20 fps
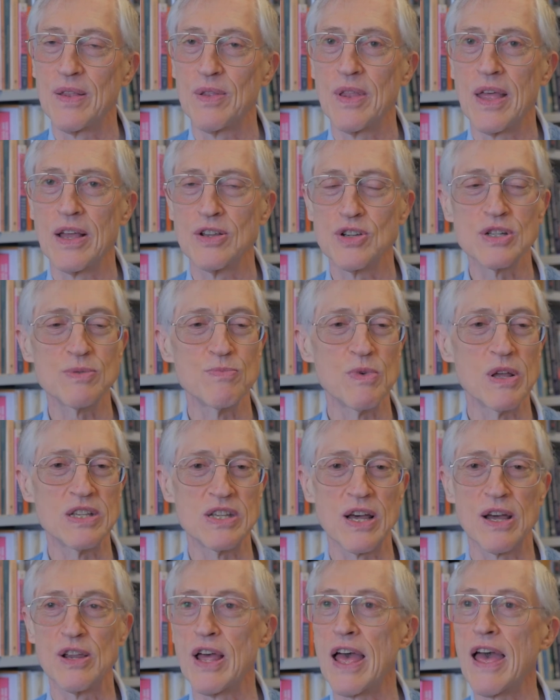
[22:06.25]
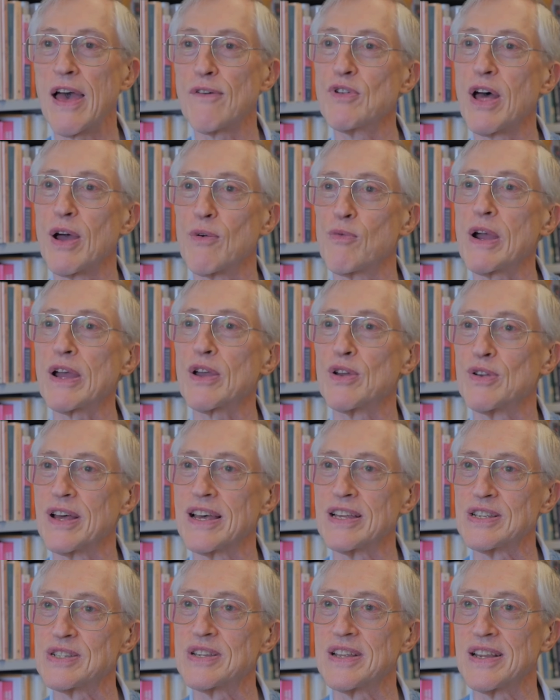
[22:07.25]
That just means I have not
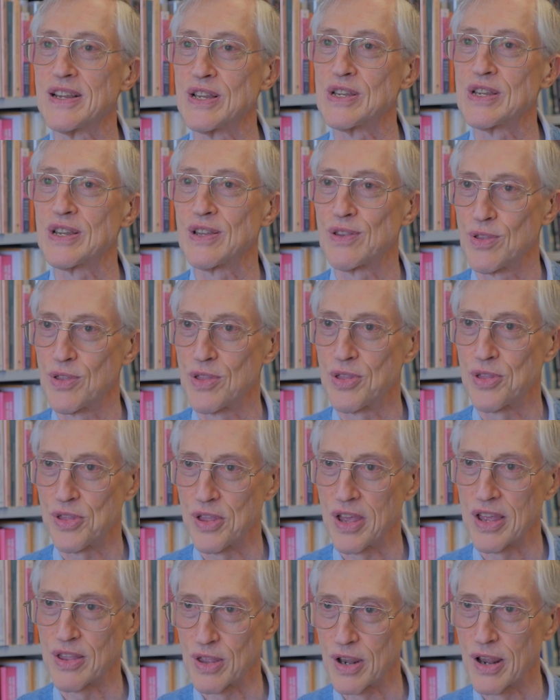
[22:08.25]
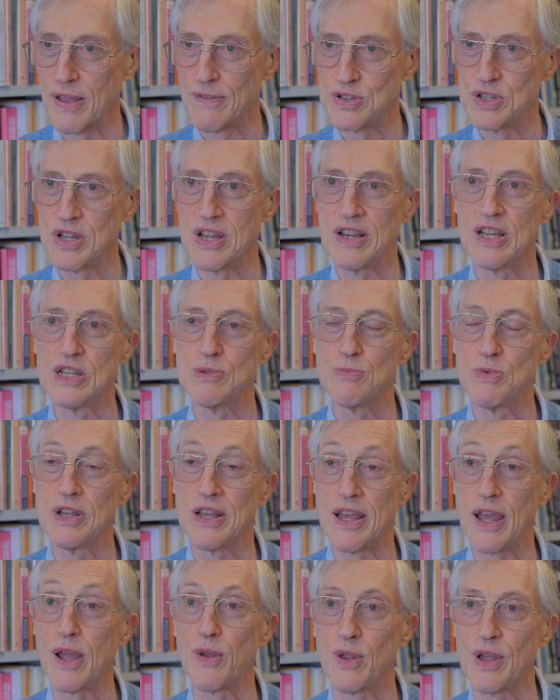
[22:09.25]
recognized anything that I've seen as
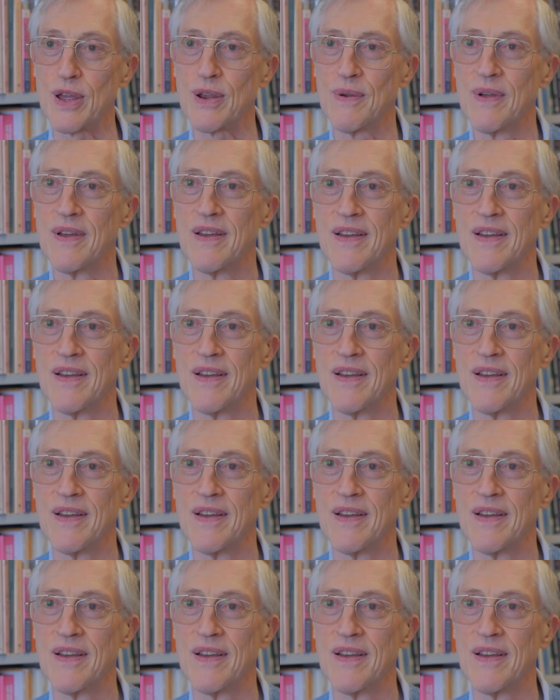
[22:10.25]
being alien.